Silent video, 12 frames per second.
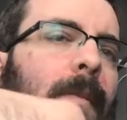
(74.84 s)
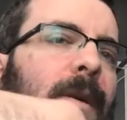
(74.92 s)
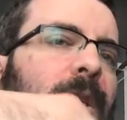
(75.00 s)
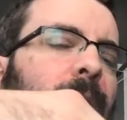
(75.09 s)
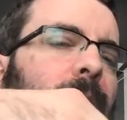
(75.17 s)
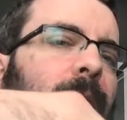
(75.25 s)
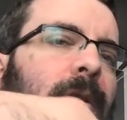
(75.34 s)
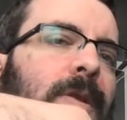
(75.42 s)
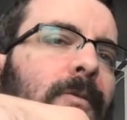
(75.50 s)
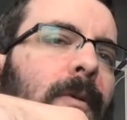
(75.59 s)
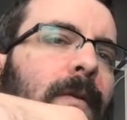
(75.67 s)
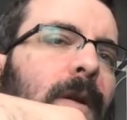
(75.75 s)
materials
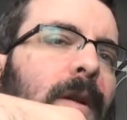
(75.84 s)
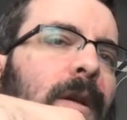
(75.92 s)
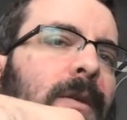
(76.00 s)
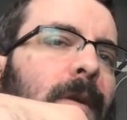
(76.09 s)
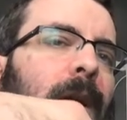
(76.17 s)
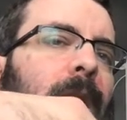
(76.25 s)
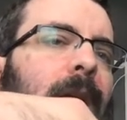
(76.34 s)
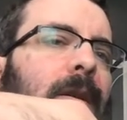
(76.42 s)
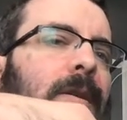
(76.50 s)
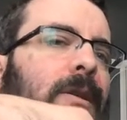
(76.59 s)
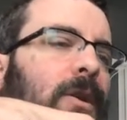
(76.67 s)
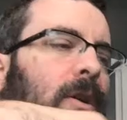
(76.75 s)
to review this week,
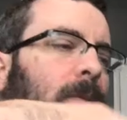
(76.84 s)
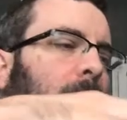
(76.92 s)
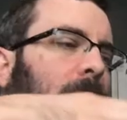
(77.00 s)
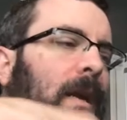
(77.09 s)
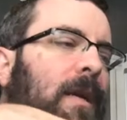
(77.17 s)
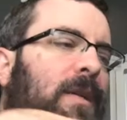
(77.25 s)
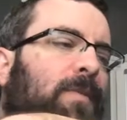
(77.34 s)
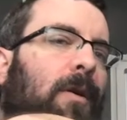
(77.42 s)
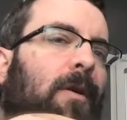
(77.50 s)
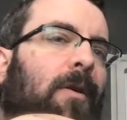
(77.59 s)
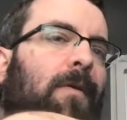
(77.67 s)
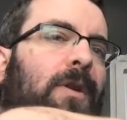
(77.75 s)
so you may need to spread
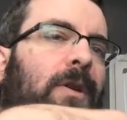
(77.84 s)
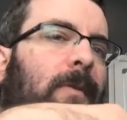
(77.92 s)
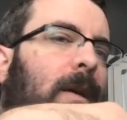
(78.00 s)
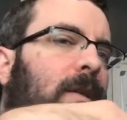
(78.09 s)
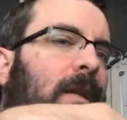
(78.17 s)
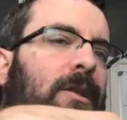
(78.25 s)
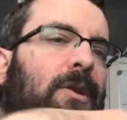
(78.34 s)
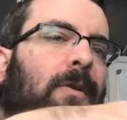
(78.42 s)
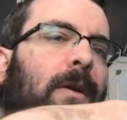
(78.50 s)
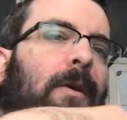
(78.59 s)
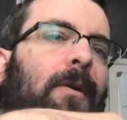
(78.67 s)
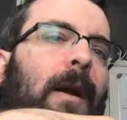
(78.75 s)
it over 2 weeks. That's
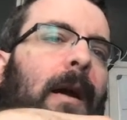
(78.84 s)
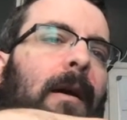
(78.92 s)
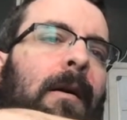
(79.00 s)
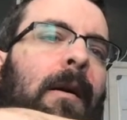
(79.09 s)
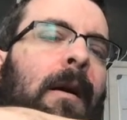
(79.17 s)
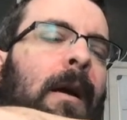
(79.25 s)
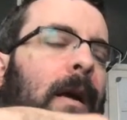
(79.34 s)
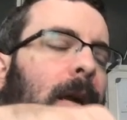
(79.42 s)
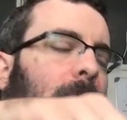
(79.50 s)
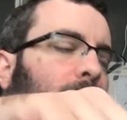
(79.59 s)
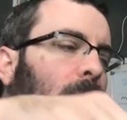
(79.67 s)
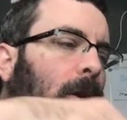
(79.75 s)
totally okay.
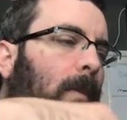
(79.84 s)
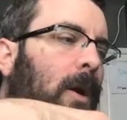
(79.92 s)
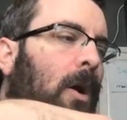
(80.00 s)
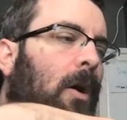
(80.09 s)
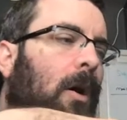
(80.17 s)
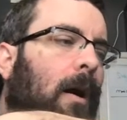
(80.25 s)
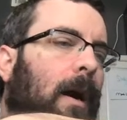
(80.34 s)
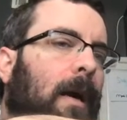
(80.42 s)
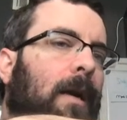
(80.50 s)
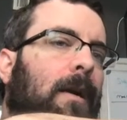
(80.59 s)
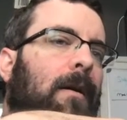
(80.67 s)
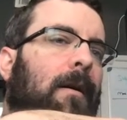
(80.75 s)
If you are
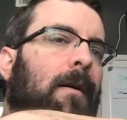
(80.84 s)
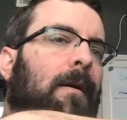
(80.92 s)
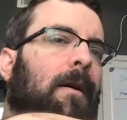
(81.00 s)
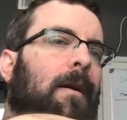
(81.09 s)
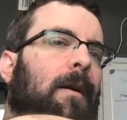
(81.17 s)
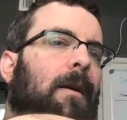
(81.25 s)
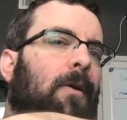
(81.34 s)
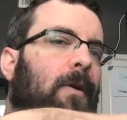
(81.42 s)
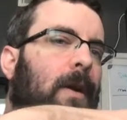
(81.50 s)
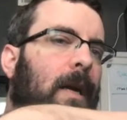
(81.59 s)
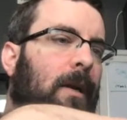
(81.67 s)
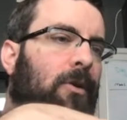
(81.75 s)
behind, you
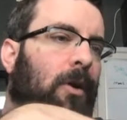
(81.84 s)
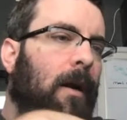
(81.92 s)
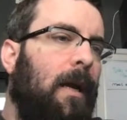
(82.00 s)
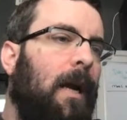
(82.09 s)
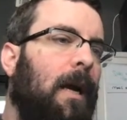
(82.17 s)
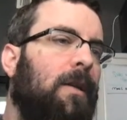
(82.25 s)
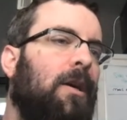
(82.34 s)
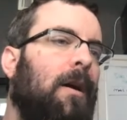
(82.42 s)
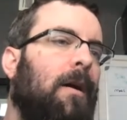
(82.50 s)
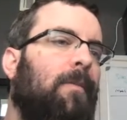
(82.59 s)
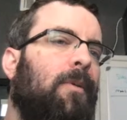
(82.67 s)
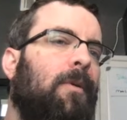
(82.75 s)
need to try to catch
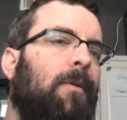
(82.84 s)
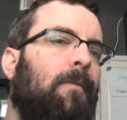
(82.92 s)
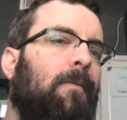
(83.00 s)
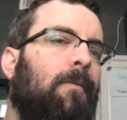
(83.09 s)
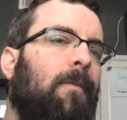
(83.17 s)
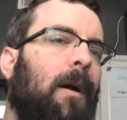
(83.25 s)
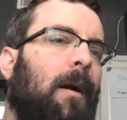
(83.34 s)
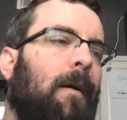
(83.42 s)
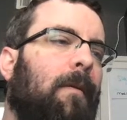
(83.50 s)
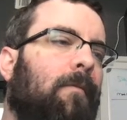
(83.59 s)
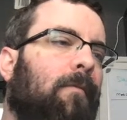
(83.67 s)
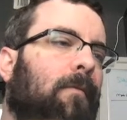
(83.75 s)
up
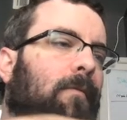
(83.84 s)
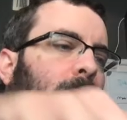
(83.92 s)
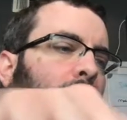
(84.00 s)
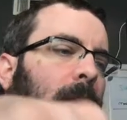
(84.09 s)
by